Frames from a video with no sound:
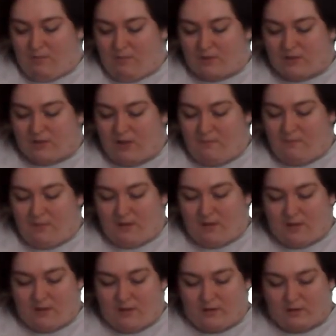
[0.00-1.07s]
For some
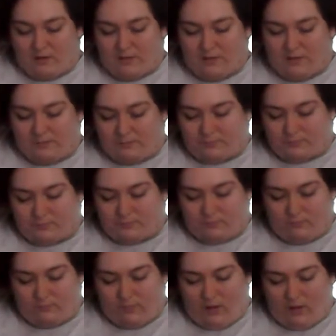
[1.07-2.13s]
years
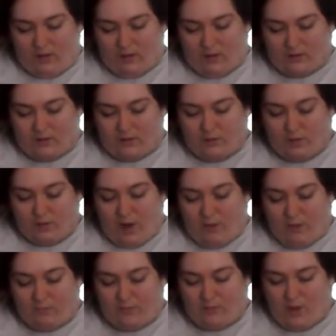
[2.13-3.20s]
to
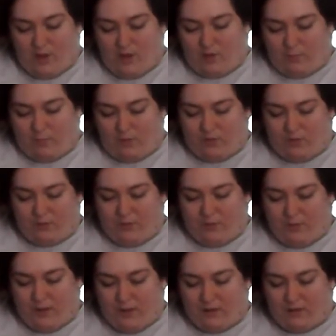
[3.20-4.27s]
come, the book
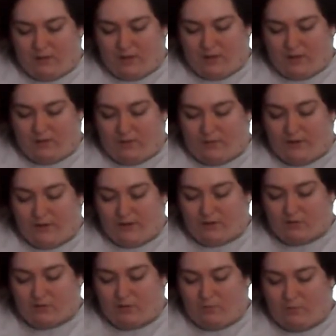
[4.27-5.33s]
remained a
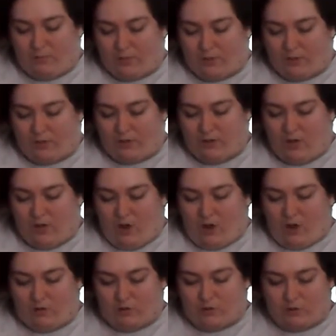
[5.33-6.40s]
financial burden
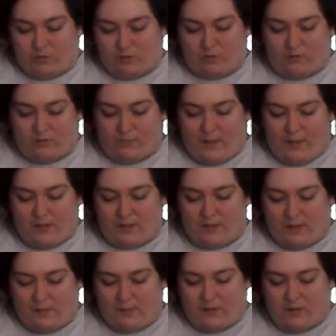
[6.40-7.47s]
on the shoulders of Max
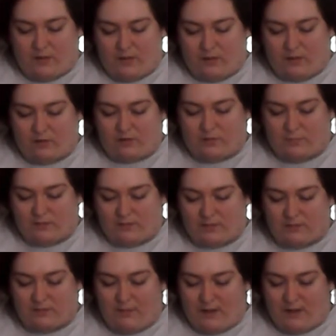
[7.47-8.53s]
Ehrmann, Hitler's
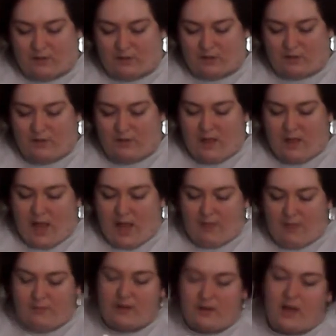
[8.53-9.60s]
business manager.
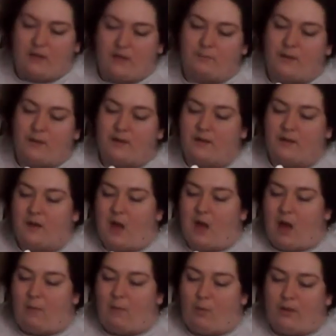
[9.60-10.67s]
Ehrmann had been
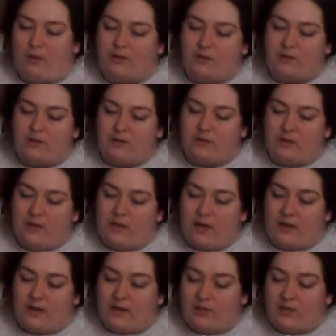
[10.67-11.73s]
appointed
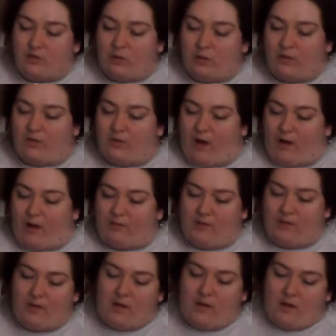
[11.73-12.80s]
in 1925
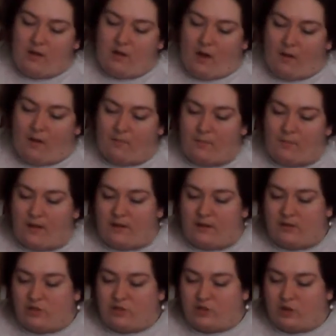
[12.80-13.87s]

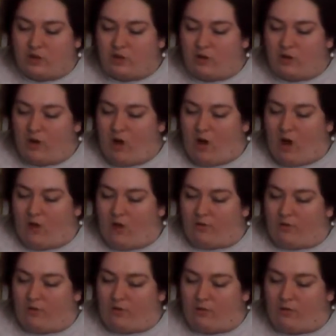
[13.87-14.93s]
manager of
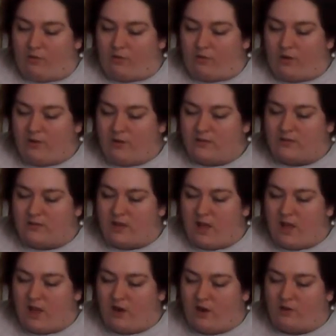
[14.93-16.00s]
the Franz
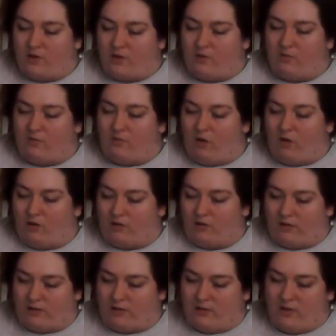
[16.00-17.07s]
Herr
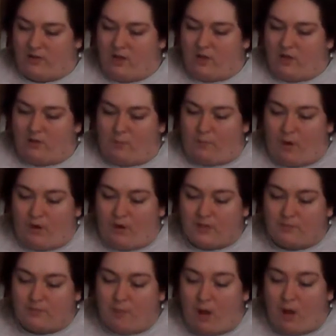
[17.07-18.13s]
Verlag, the
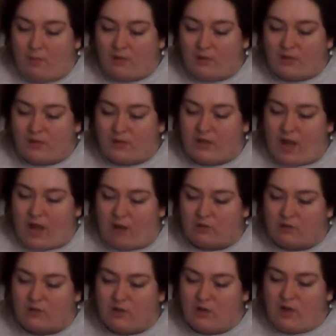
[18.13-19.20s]
party's publishing
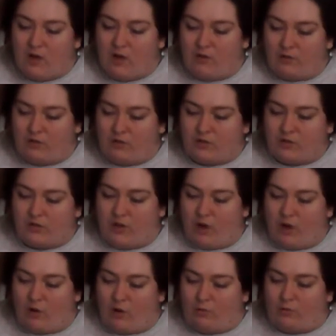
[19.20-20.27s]
house
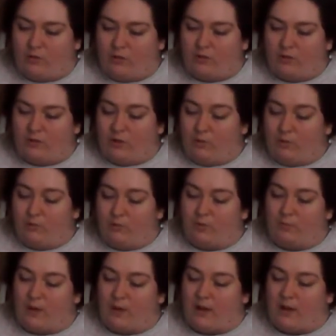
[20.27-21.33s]
virtually owned
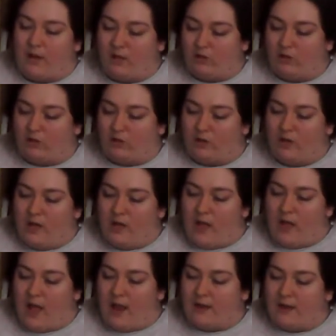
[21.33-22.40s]
by Hitler,
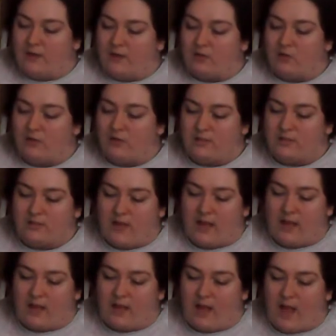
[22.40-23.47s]
and to this
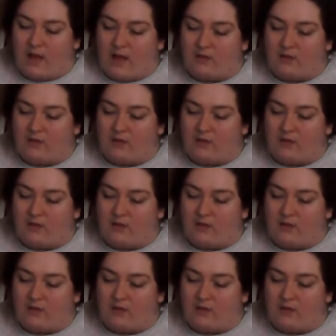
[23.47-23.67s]
day